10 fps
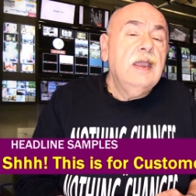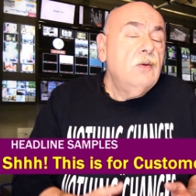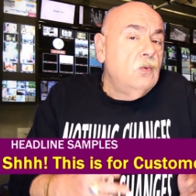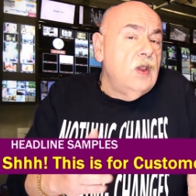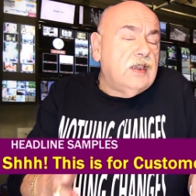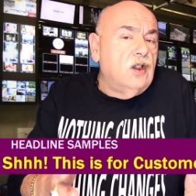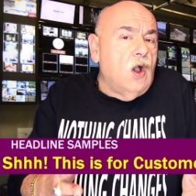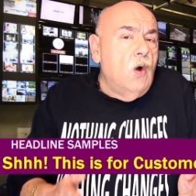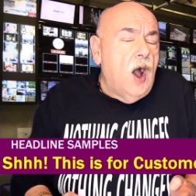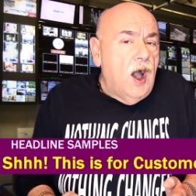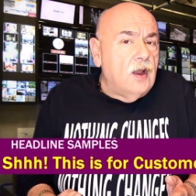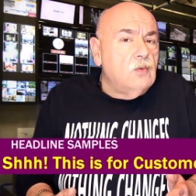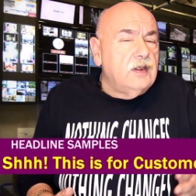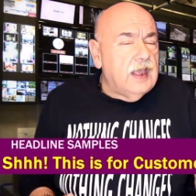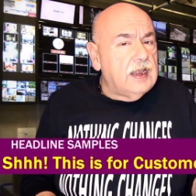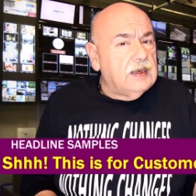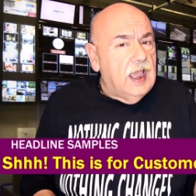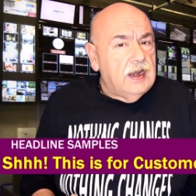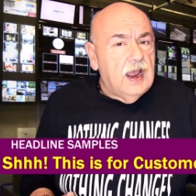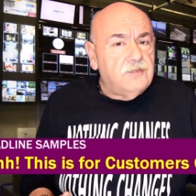we could go on with
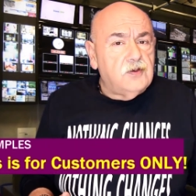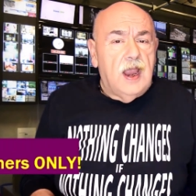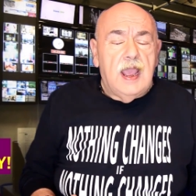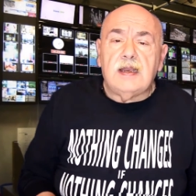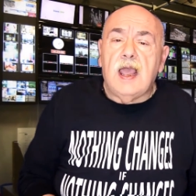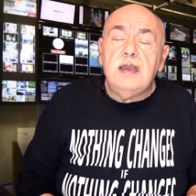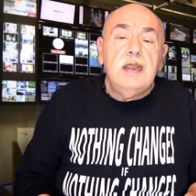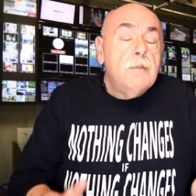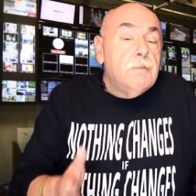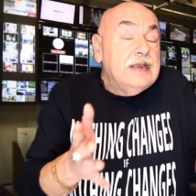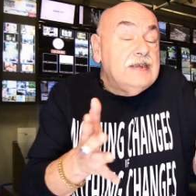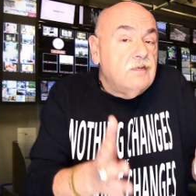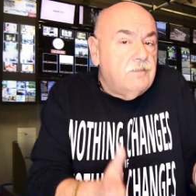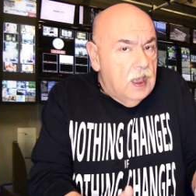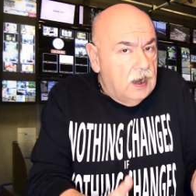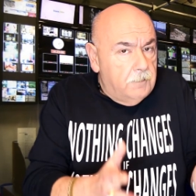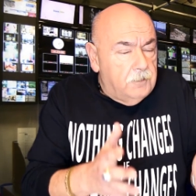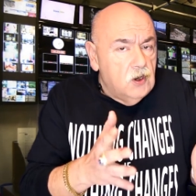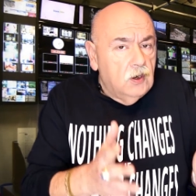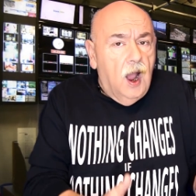headline after headline, but develop
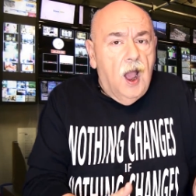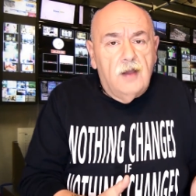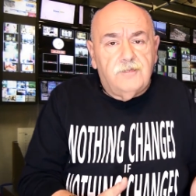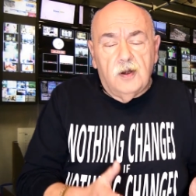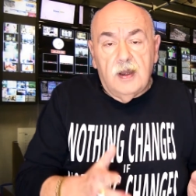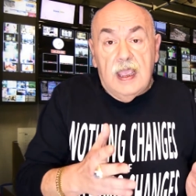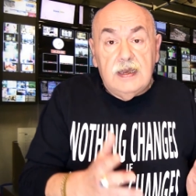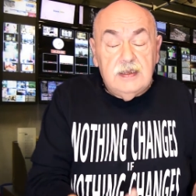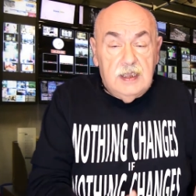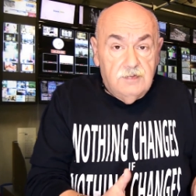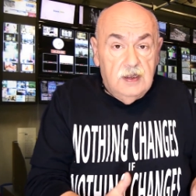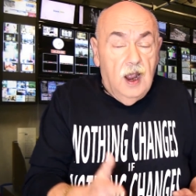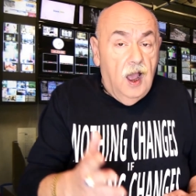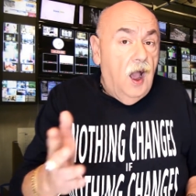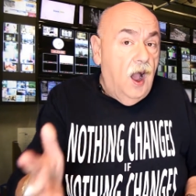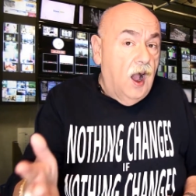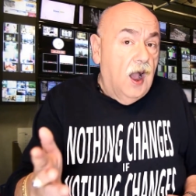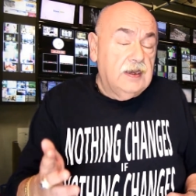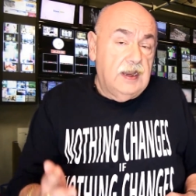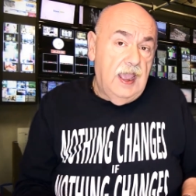your offer and give it a
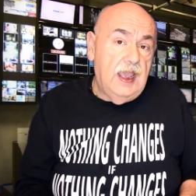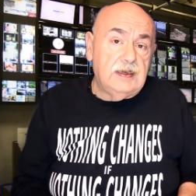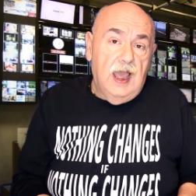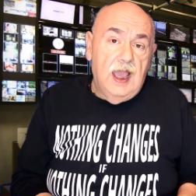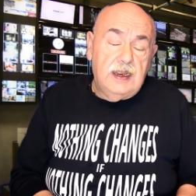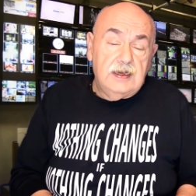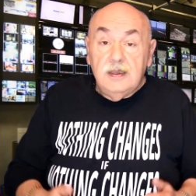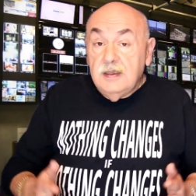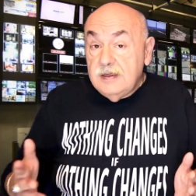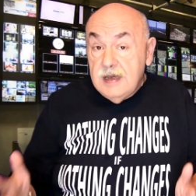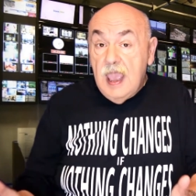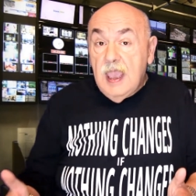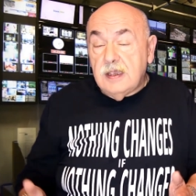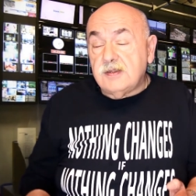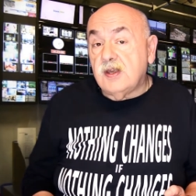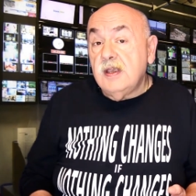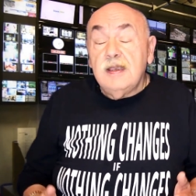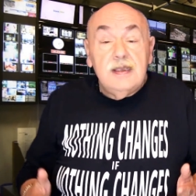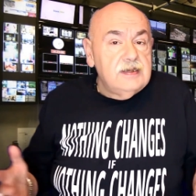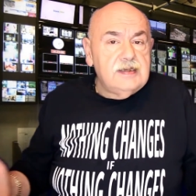hot headline. Next,
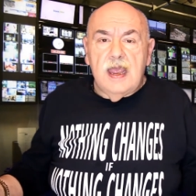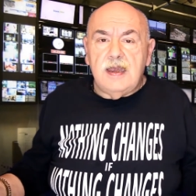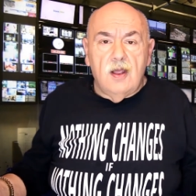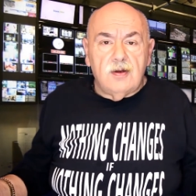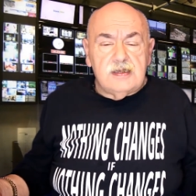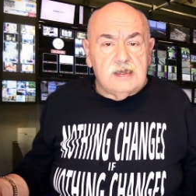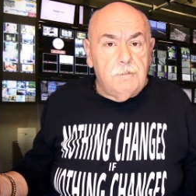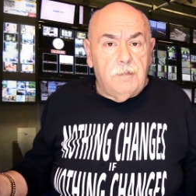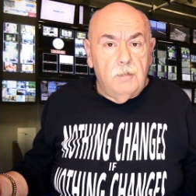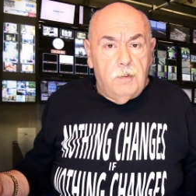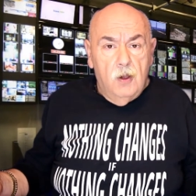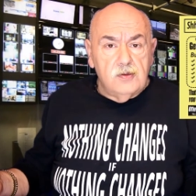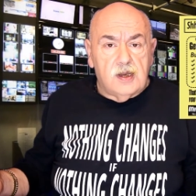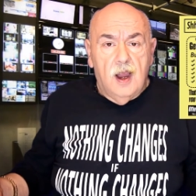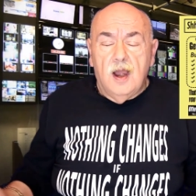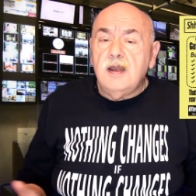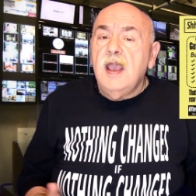send out a simple postcard.